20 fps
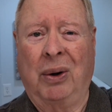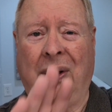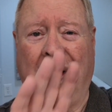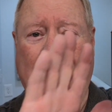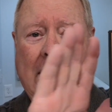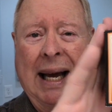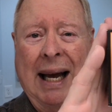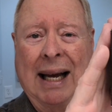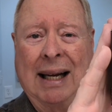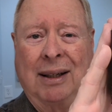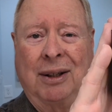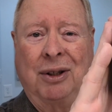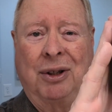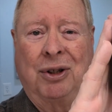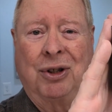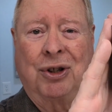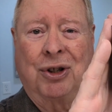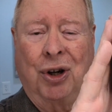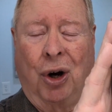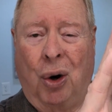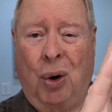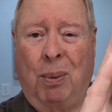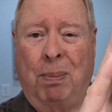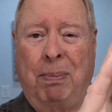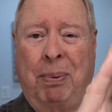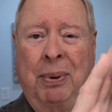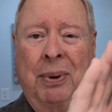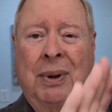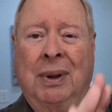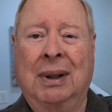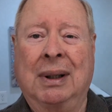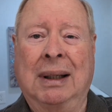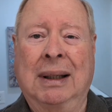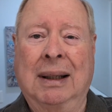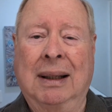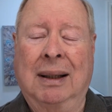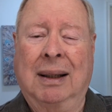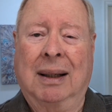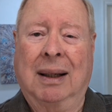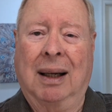They had soap,
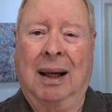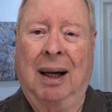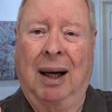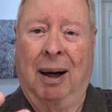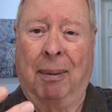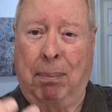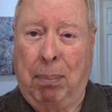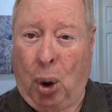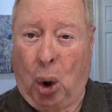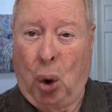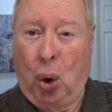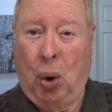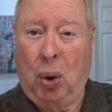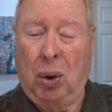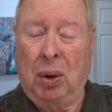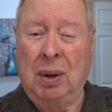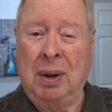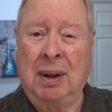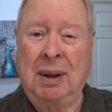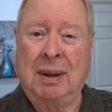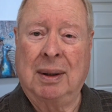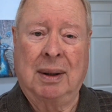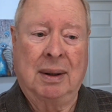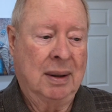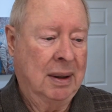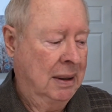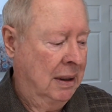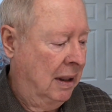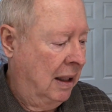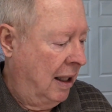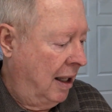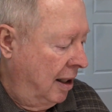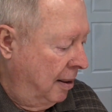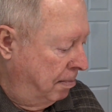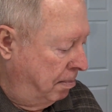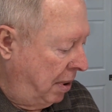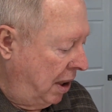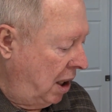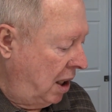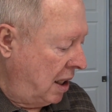a bowl, a
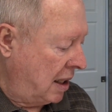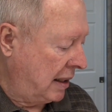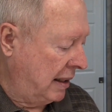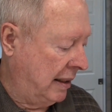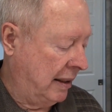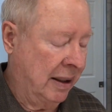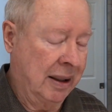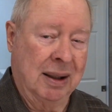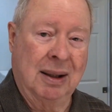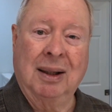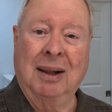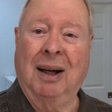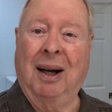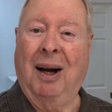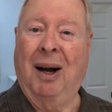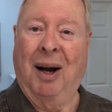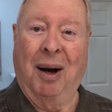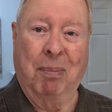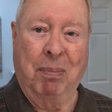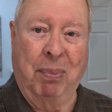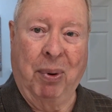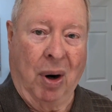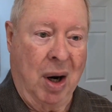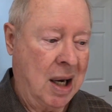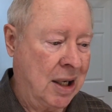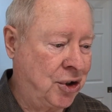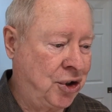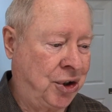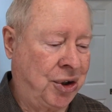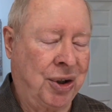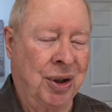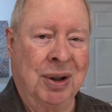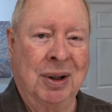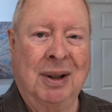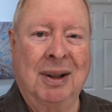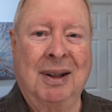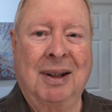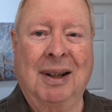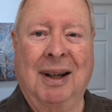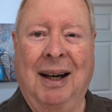puck, a brush,
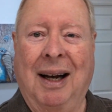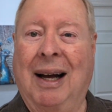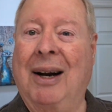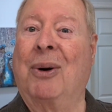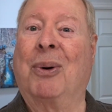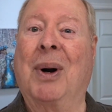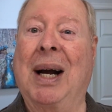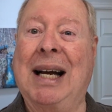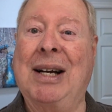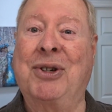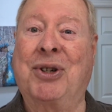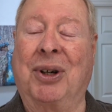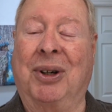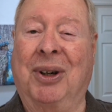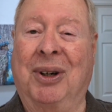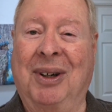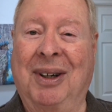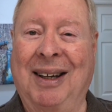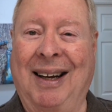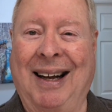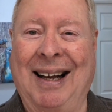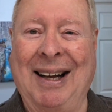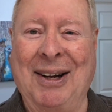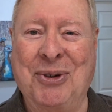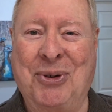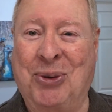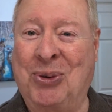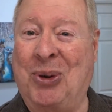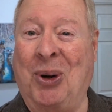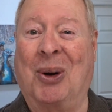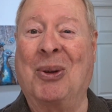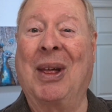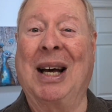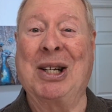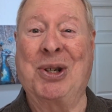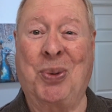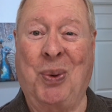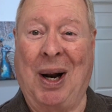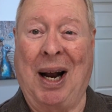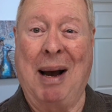and a razor. So
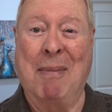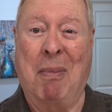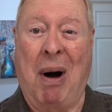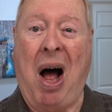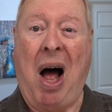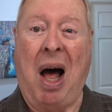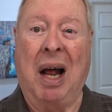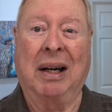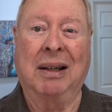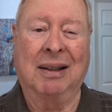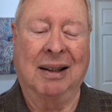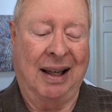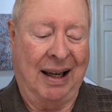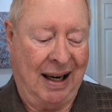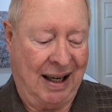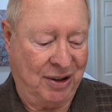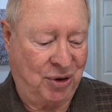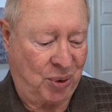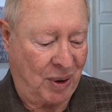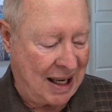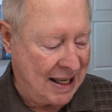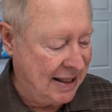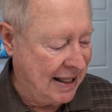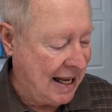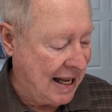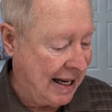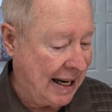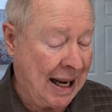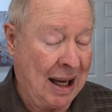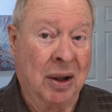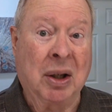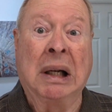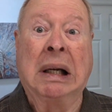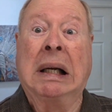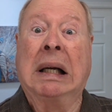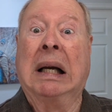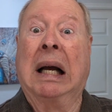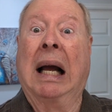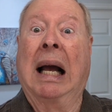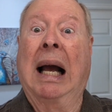that's what I bought. And I tried that out.
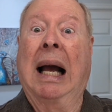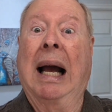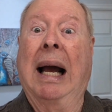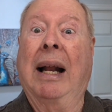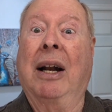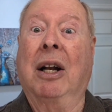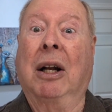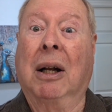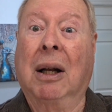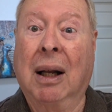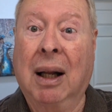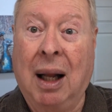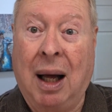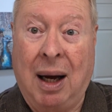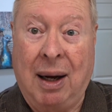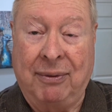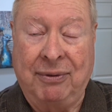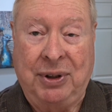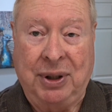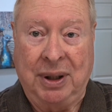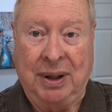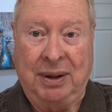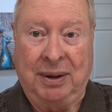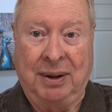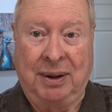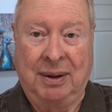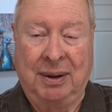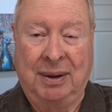Loved it.